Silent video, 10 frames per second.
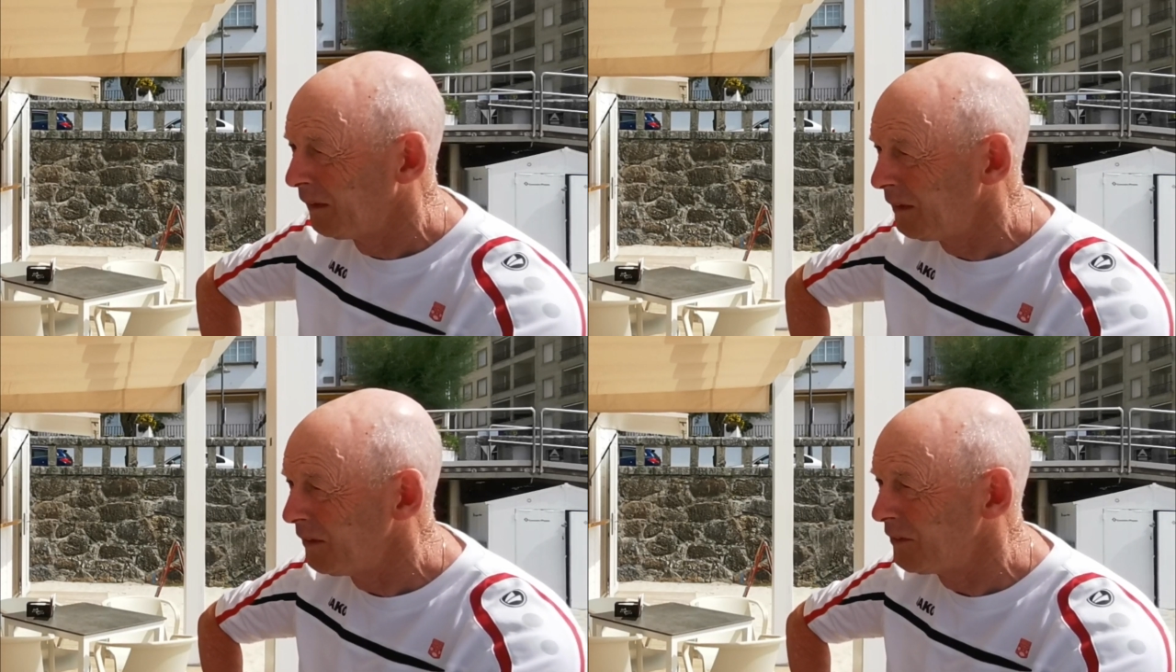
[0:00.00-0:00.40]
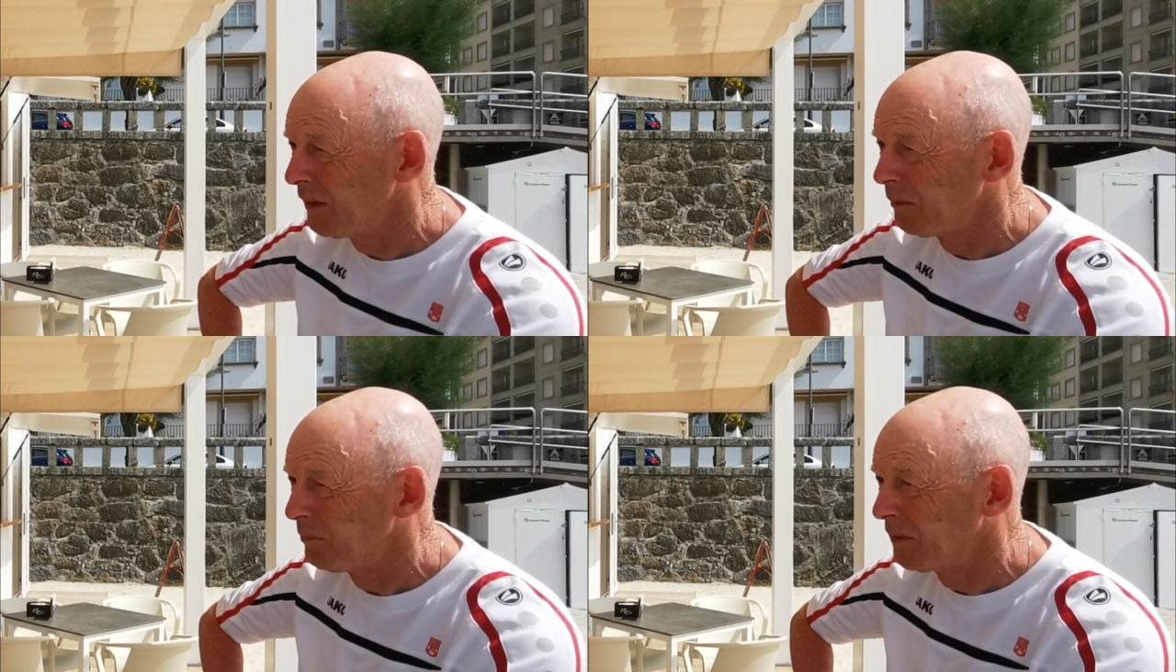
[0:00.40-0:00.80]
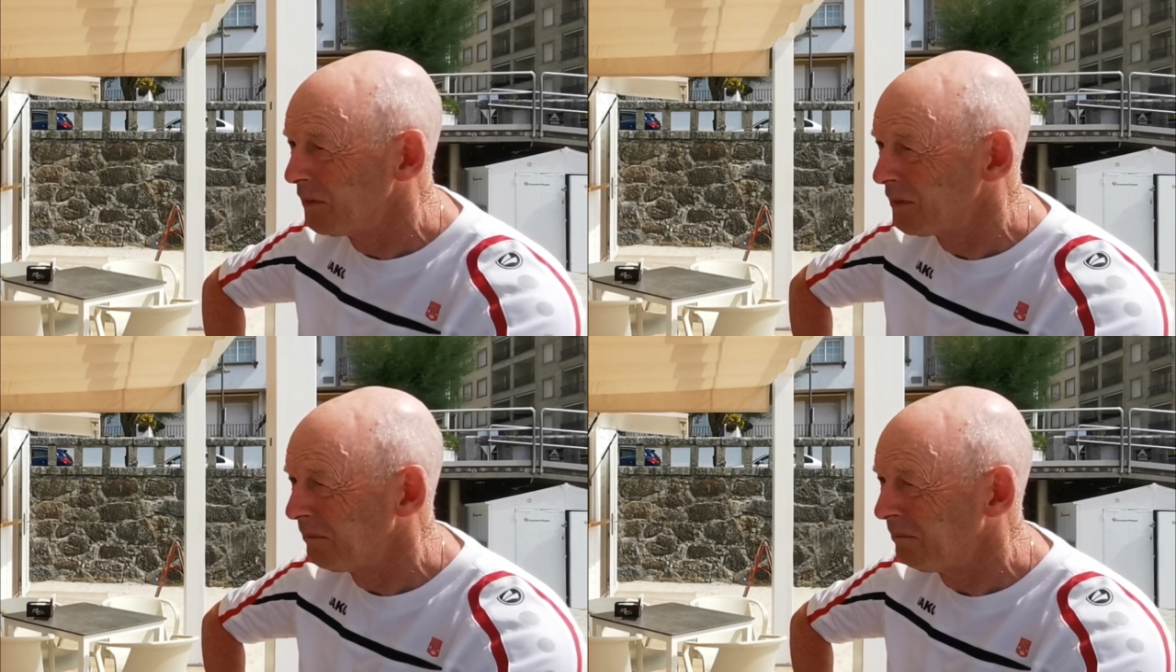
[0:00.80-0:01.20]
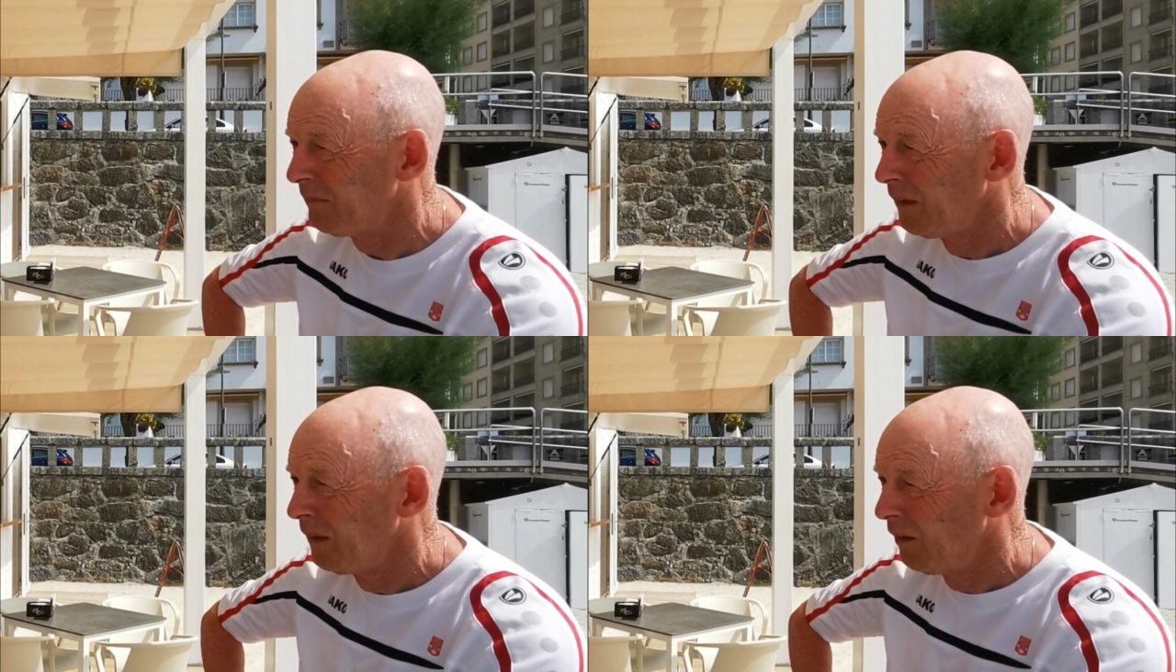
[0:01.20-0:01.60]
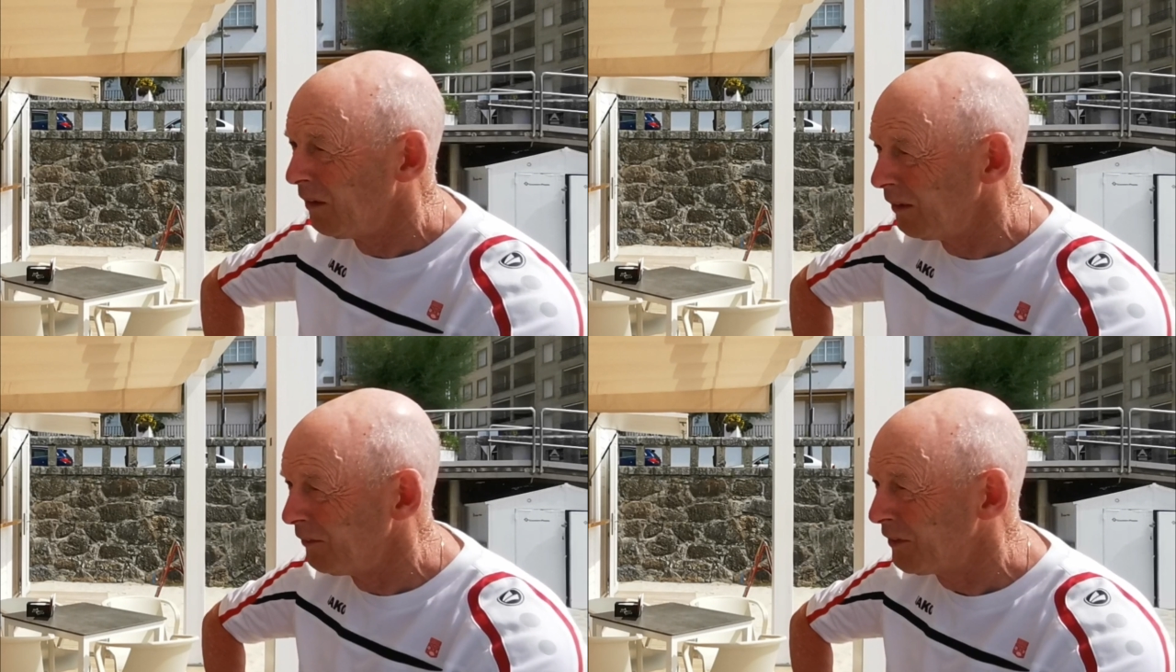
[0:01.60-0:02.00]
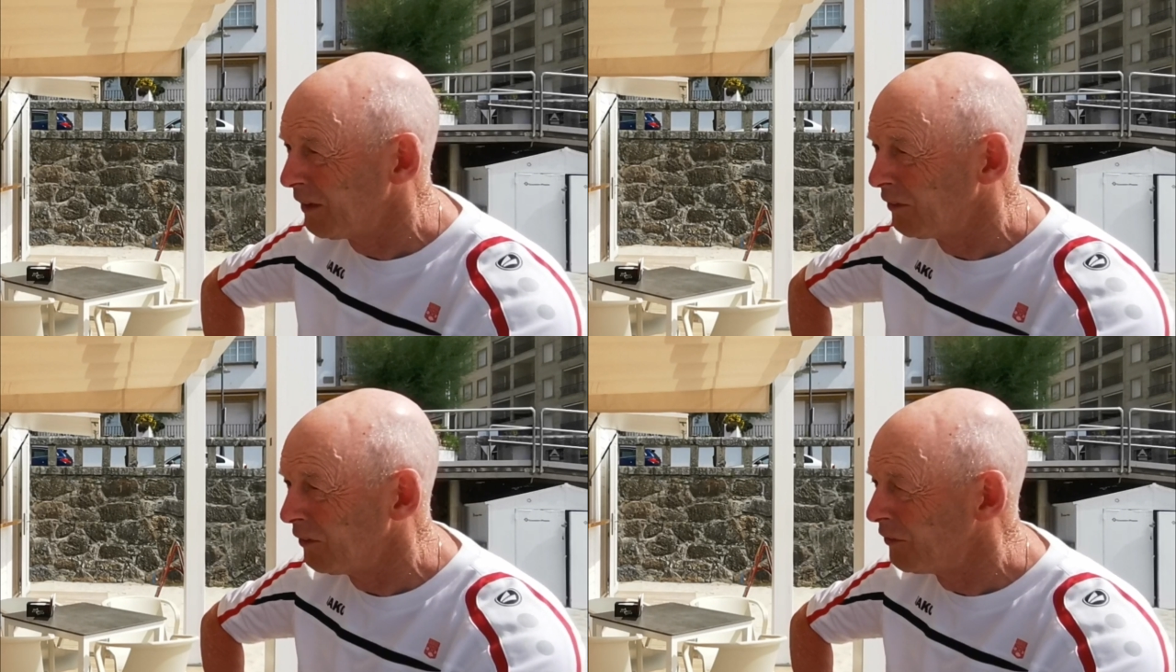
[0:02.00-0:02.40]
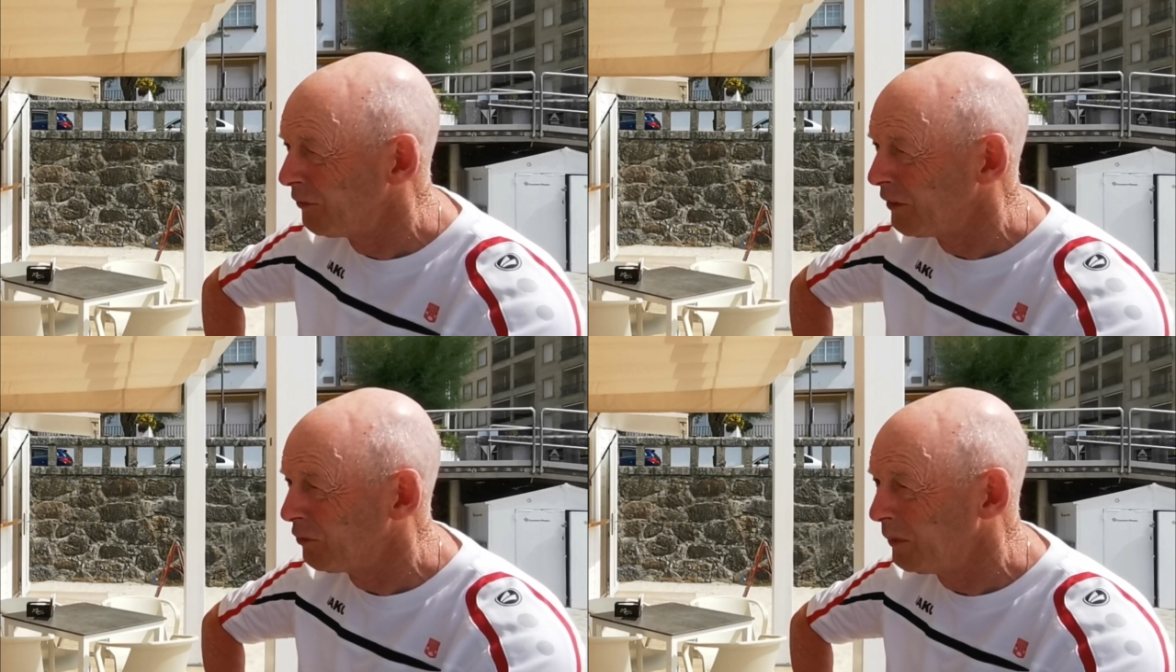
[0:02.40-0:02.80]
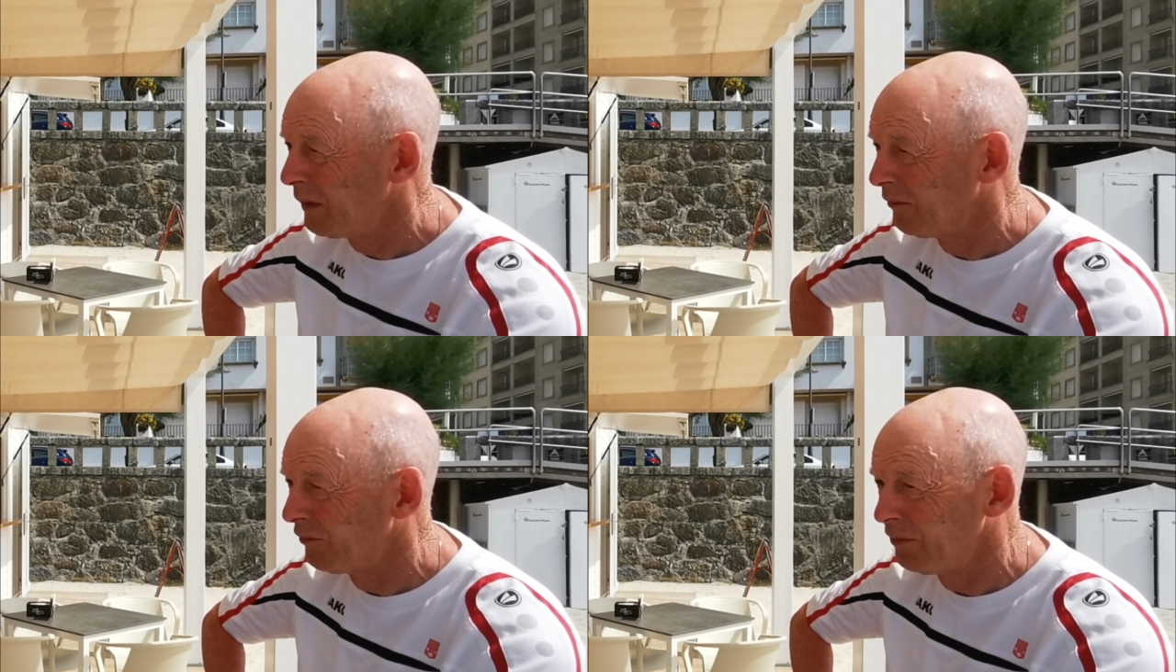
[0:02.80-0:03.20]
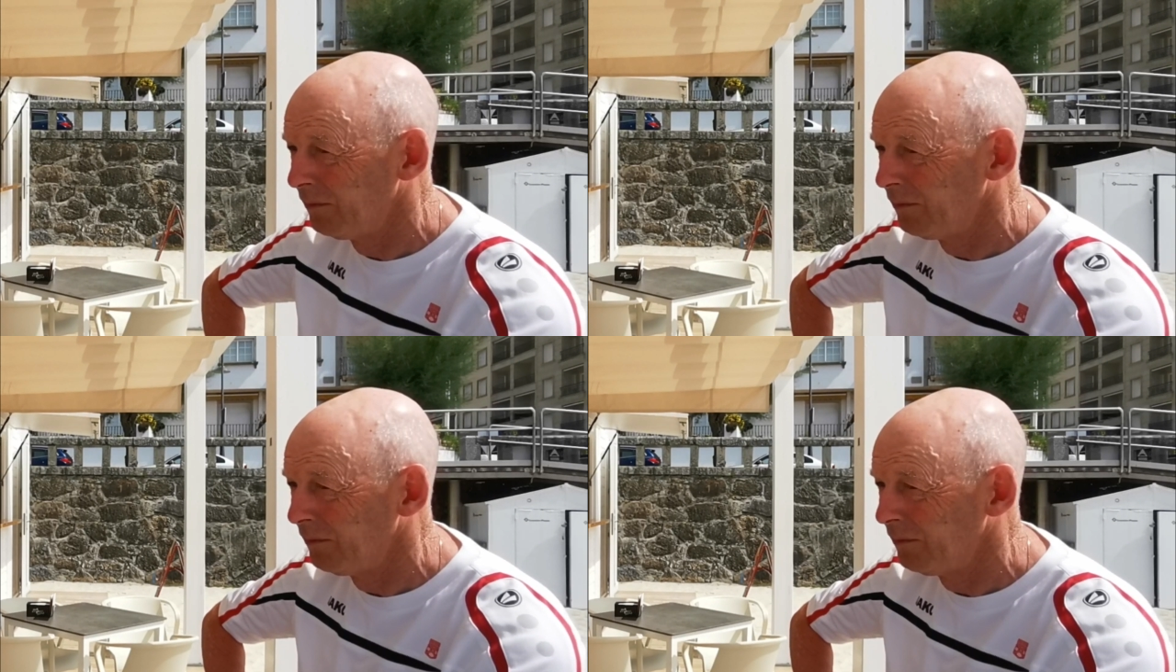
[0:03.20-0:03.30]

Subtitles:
It is, because all I say, the underage, we have